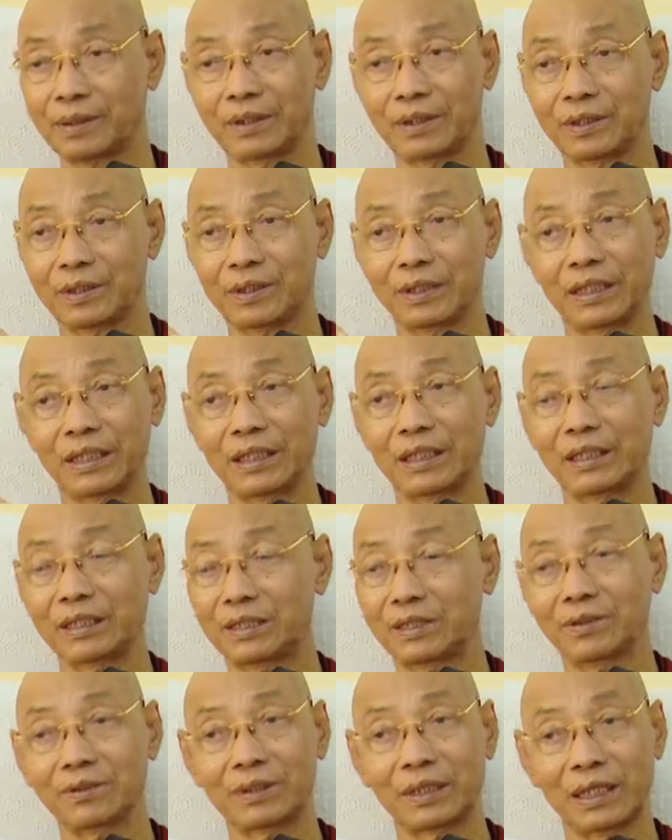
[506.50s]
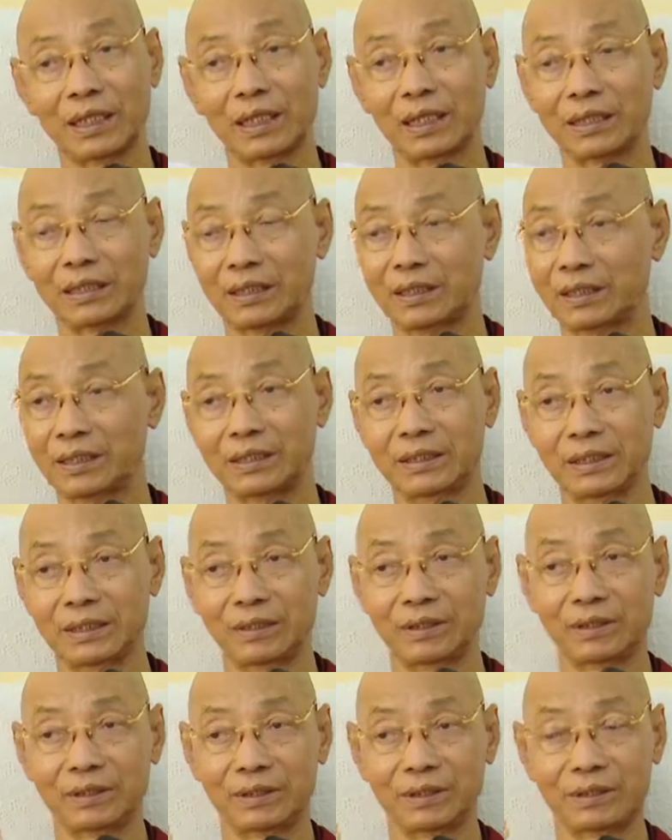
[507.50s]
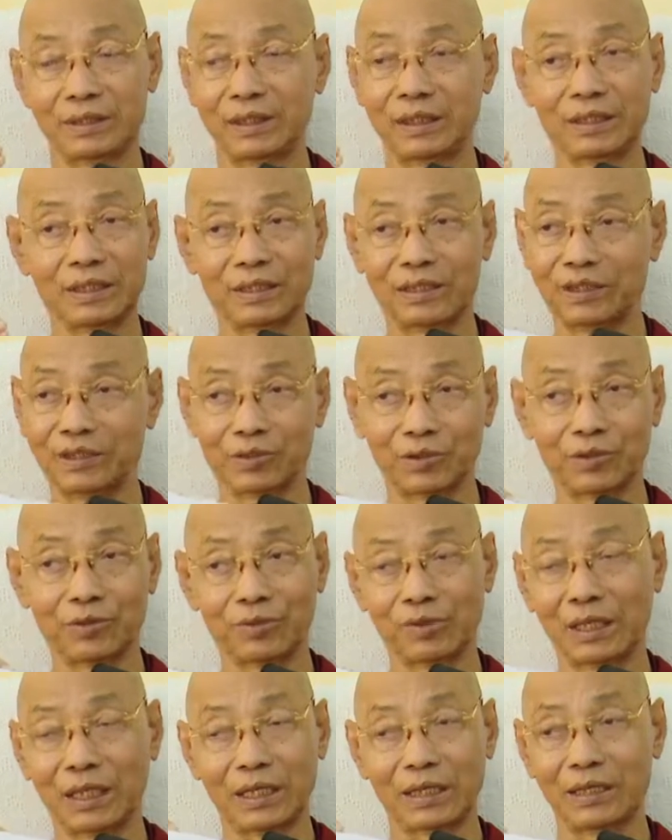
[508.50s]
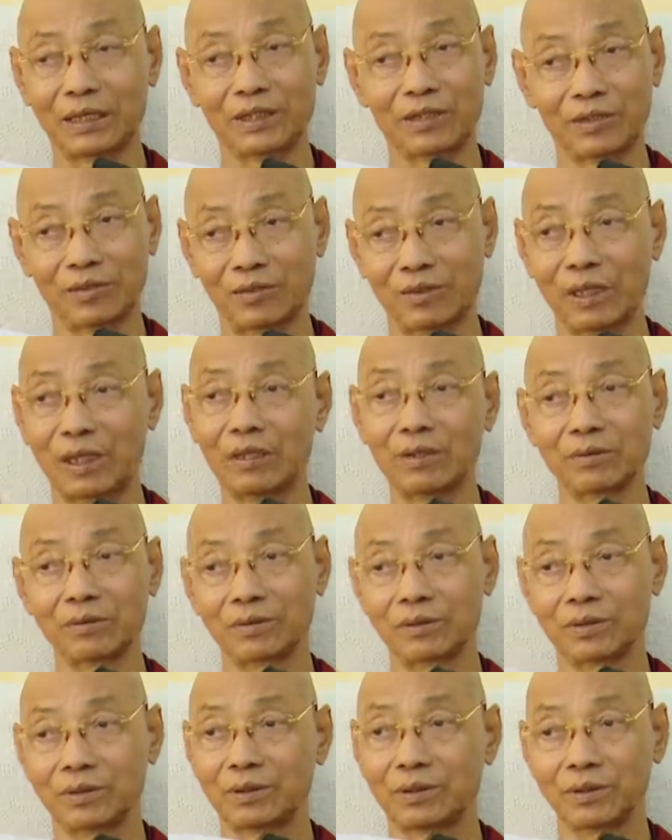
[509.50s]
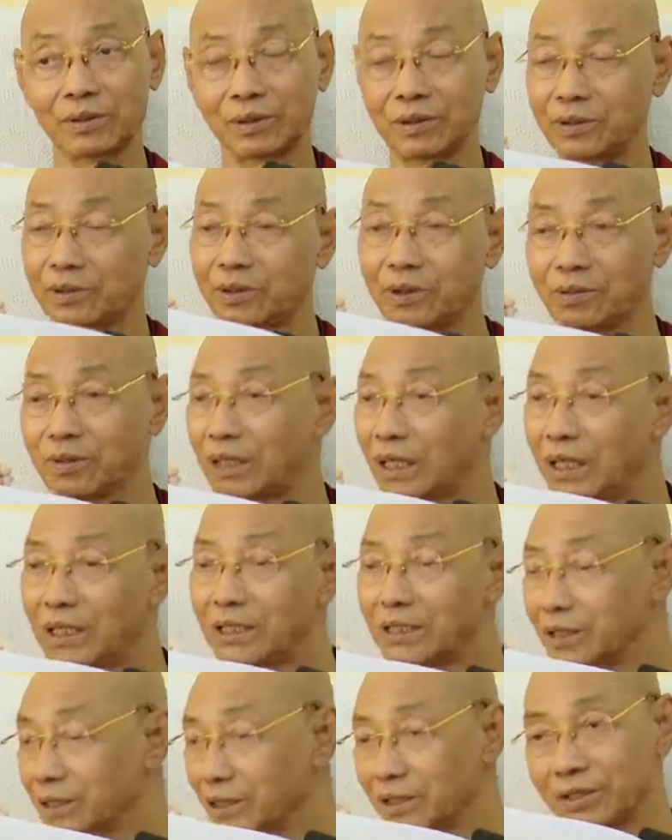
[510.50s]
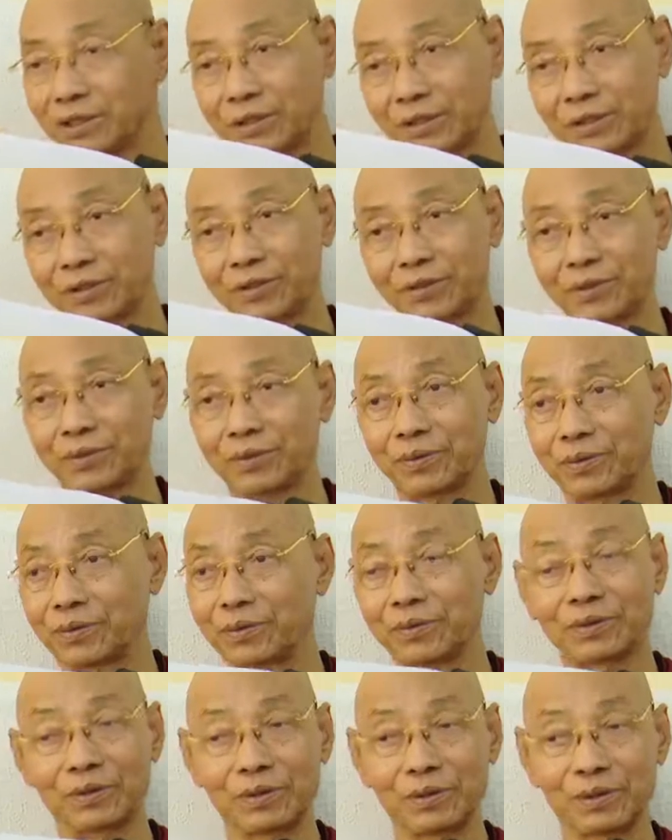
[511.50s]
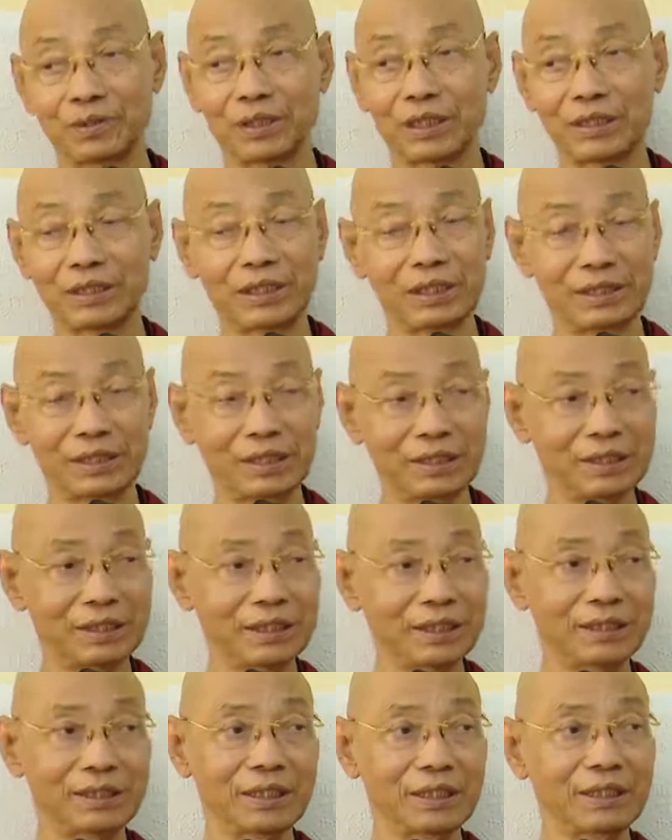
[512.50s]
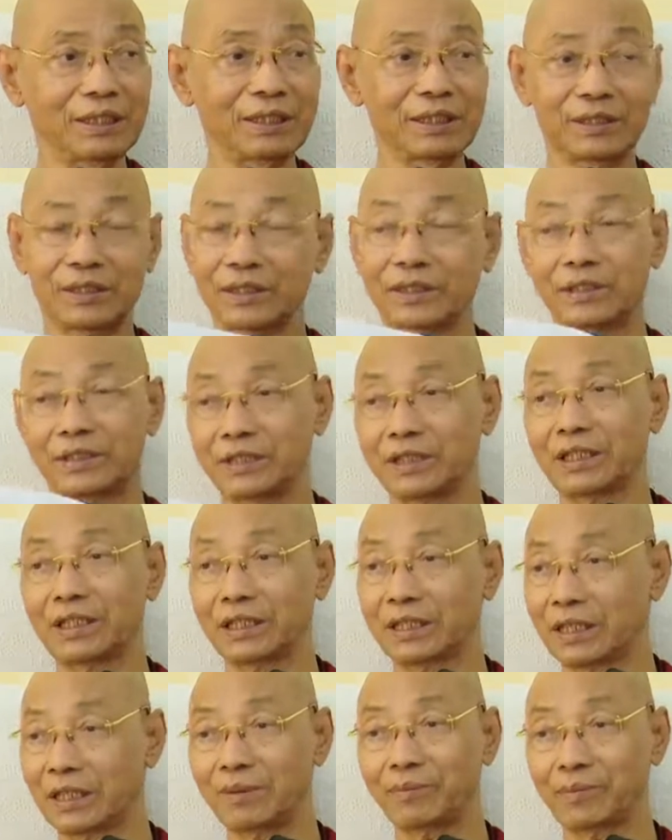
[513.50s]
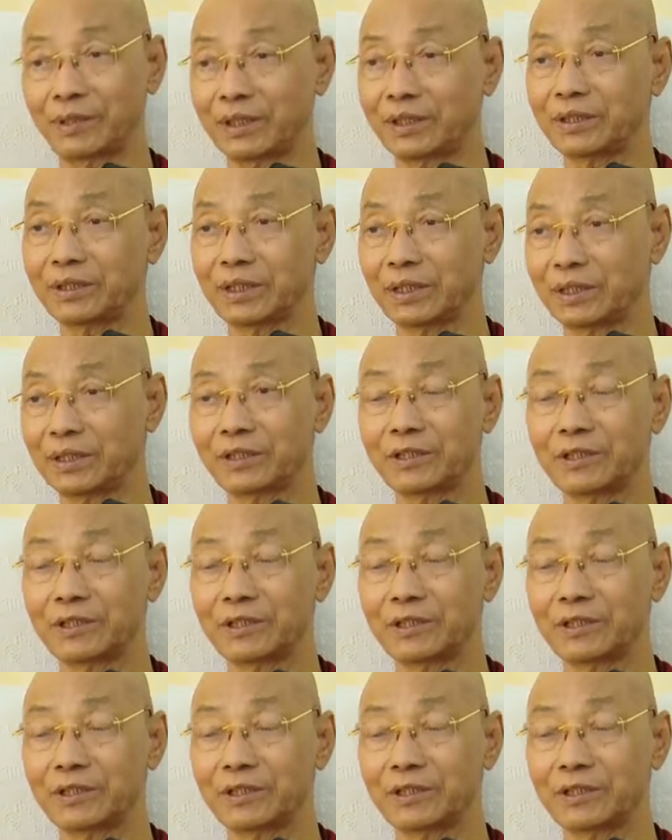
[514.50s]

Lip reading: Seeing dukkha, that is a sukha is wrong, dukkha is true. Such a decision is a tirana pranya.